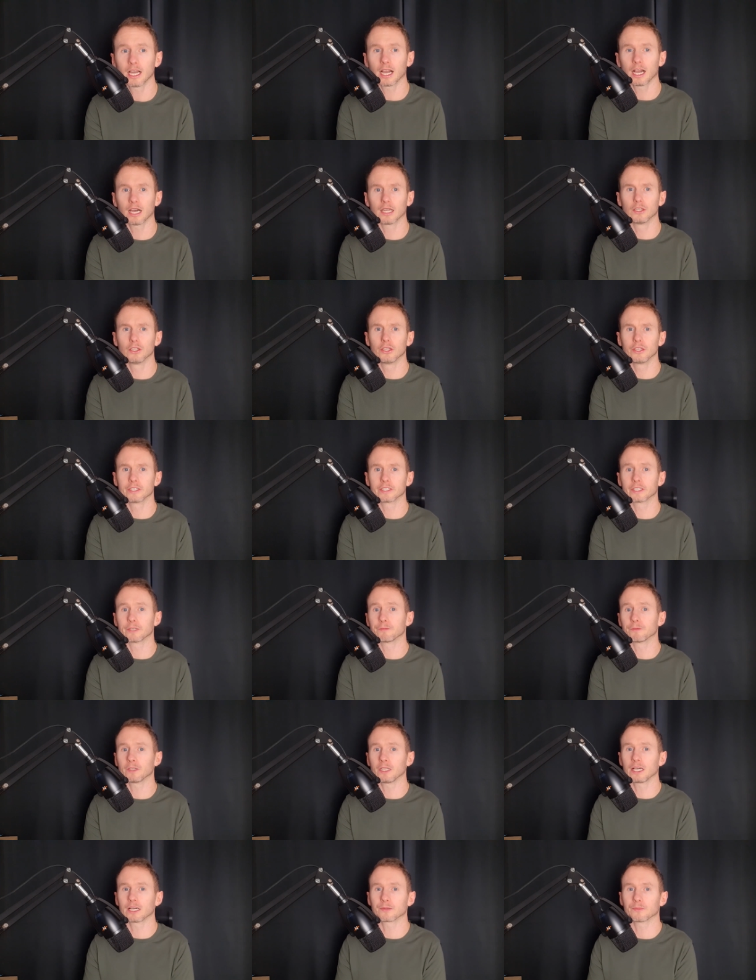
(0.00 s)
and learning a
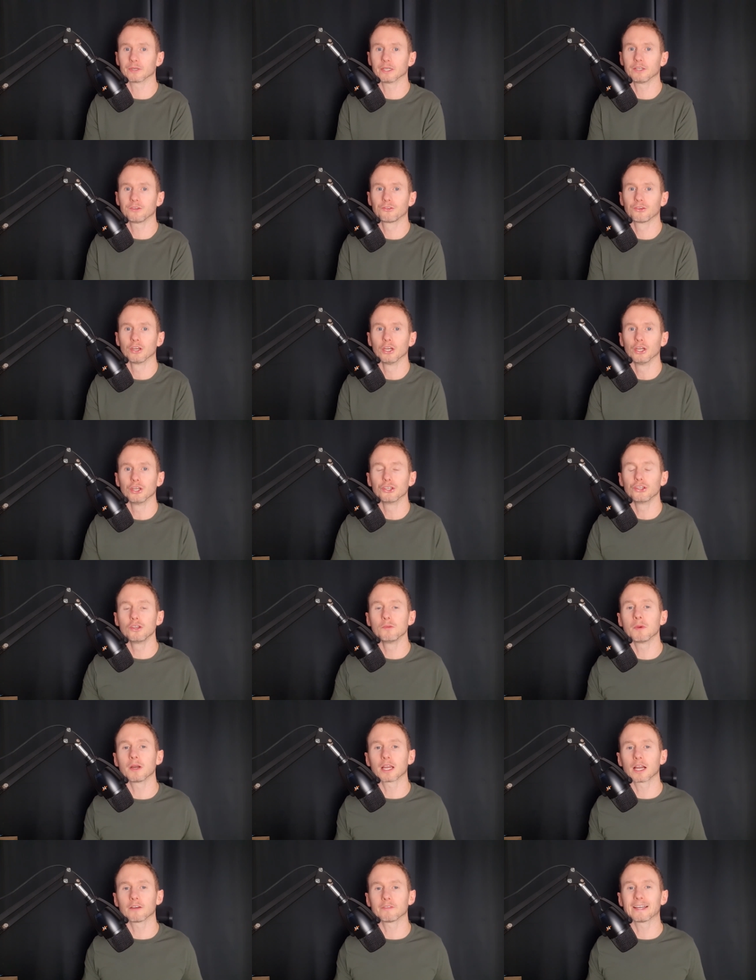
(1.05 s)
different language, you
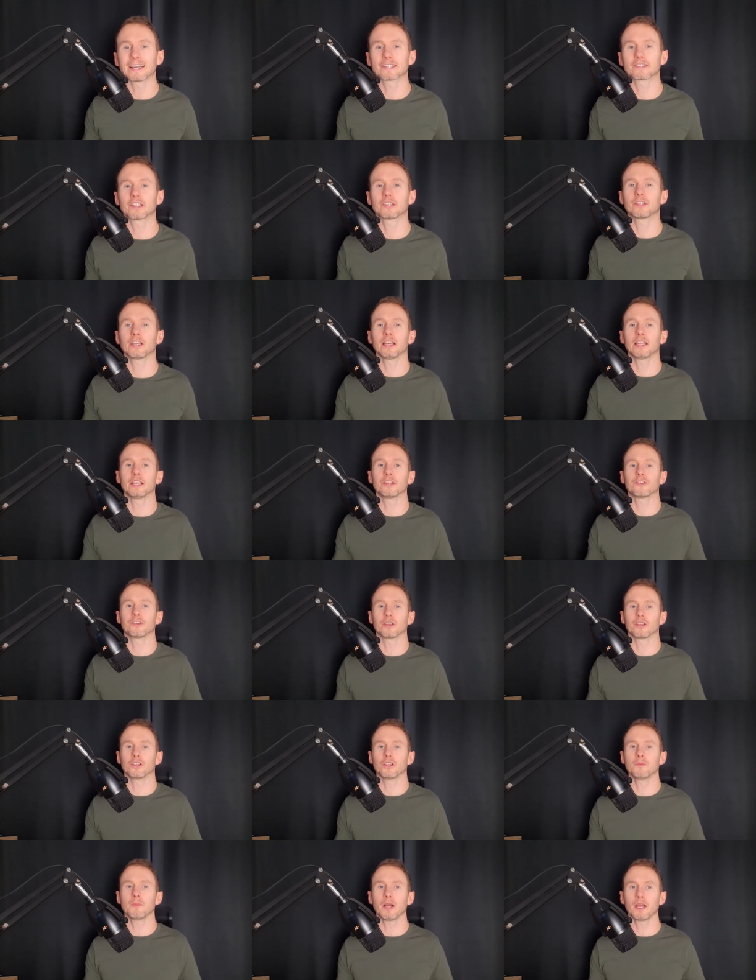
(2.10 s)
might have excess energy.
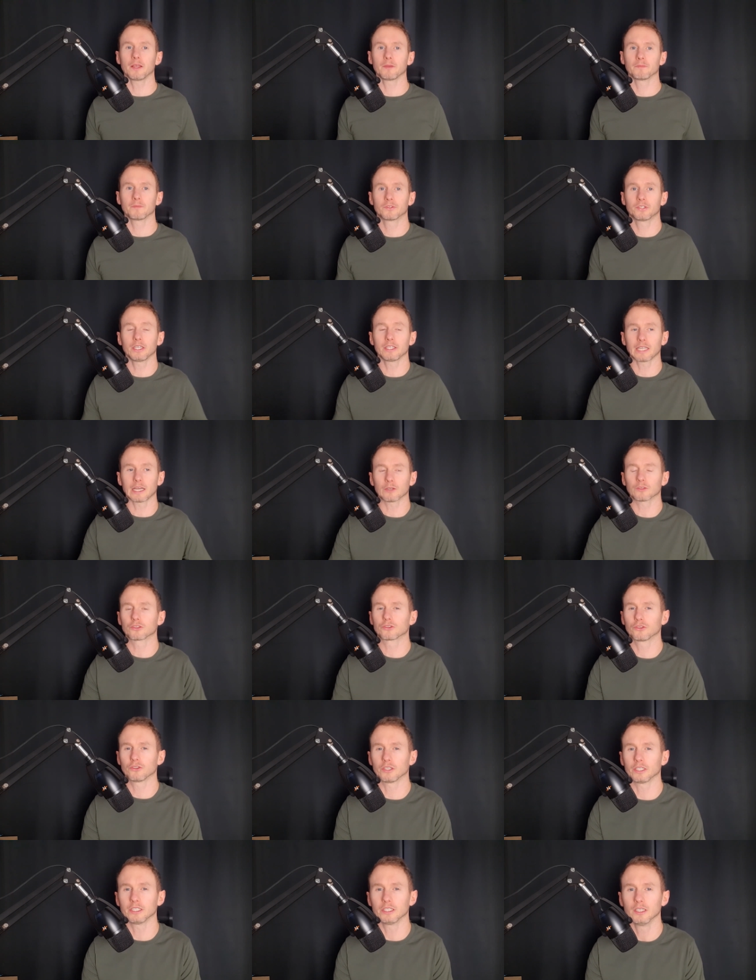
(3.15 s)
You might sit down to
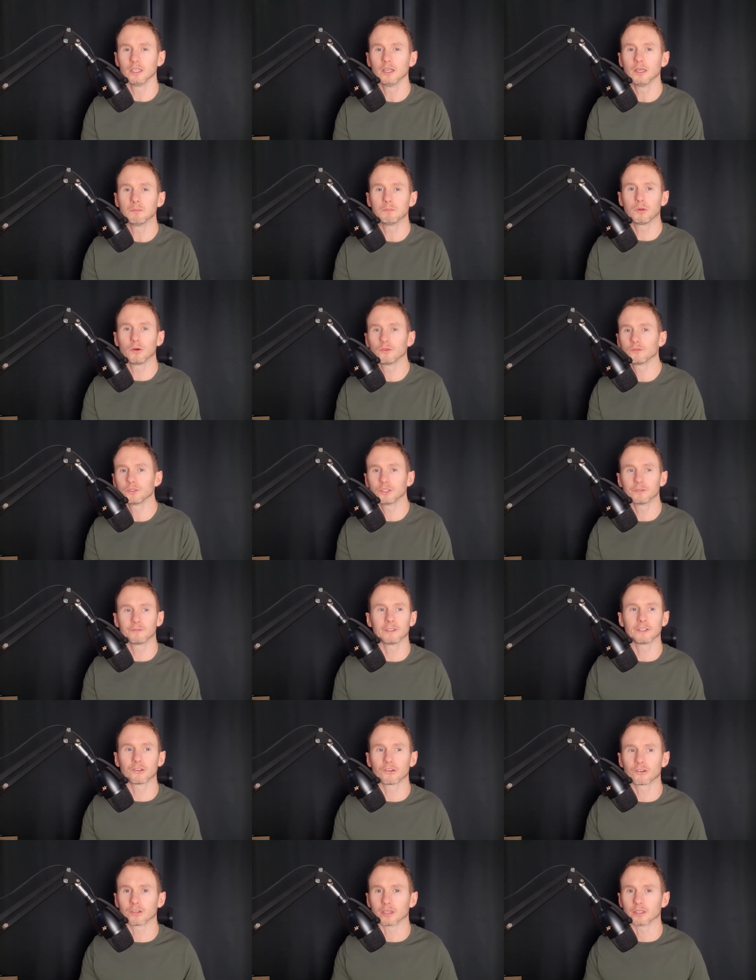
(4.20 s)
study, but you're
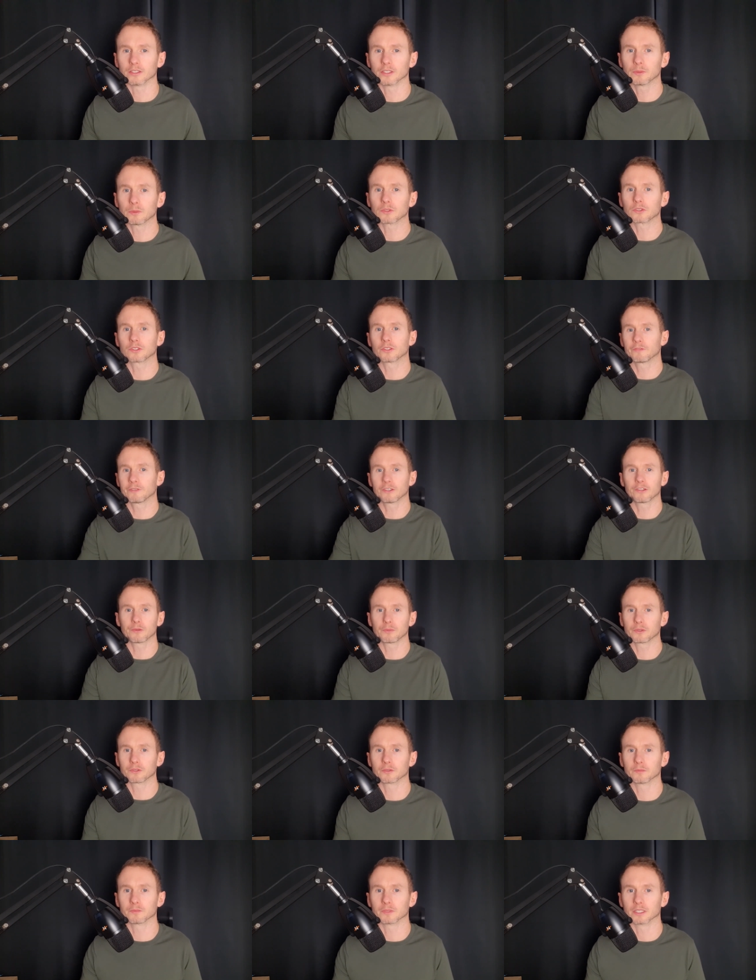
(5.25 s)
fidgeting. You want to fidget
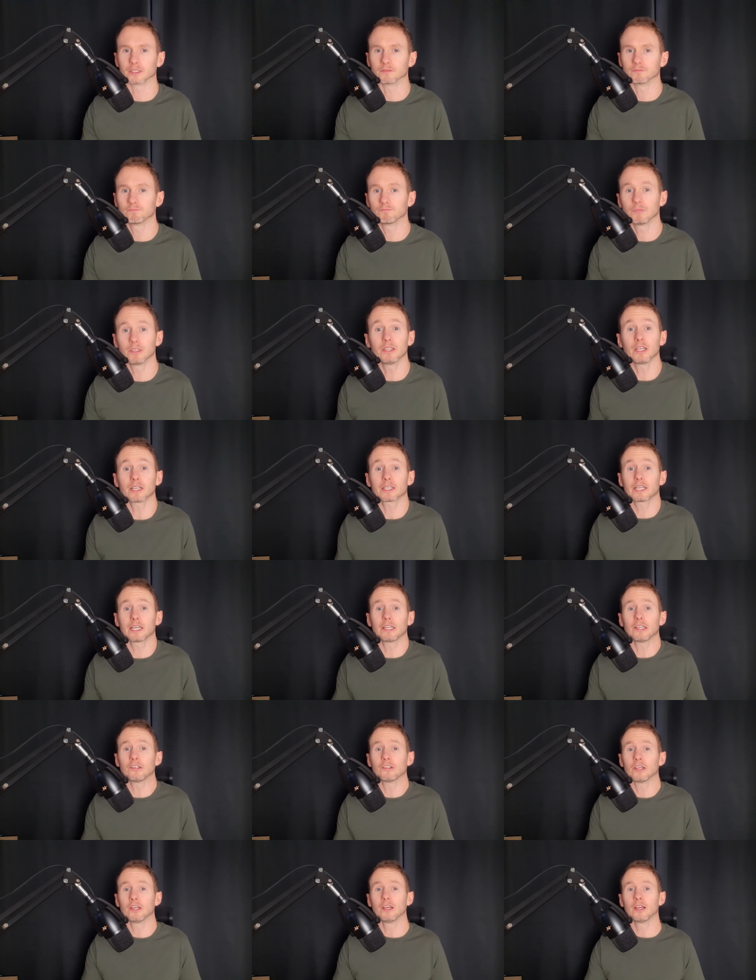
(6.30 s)
with something. In that
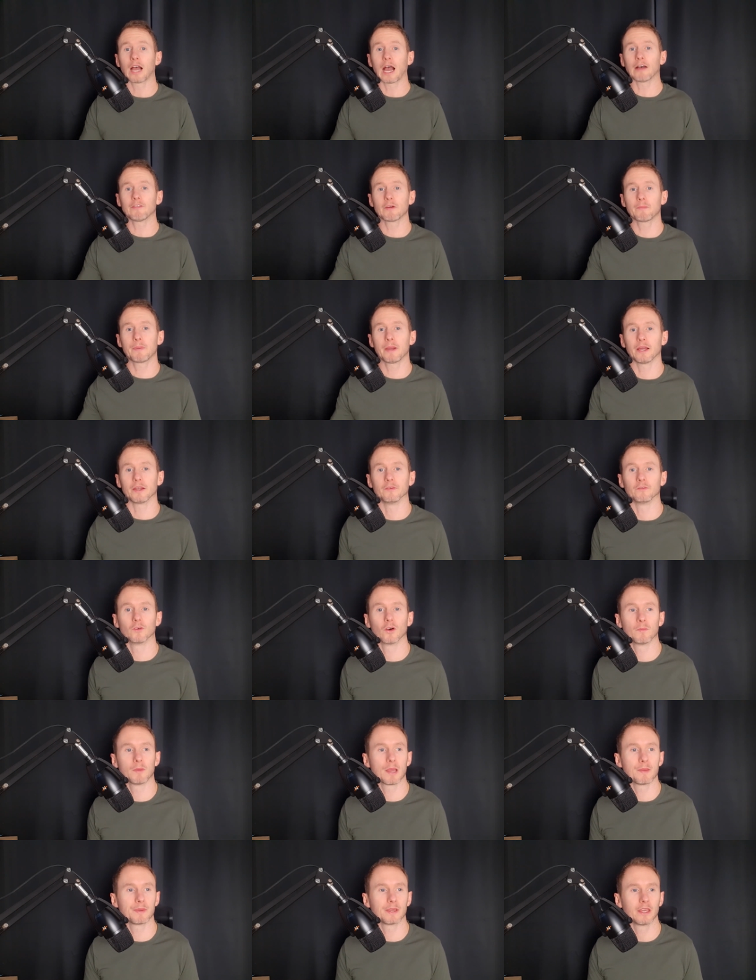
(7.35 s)
case, have a pen, or
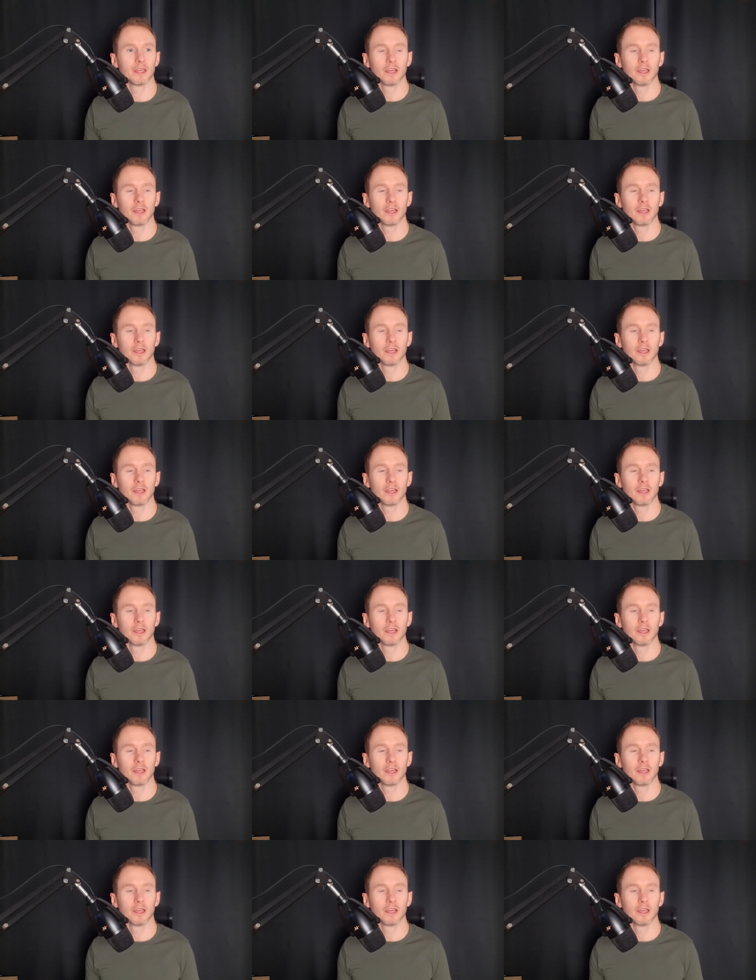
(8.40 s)
maybe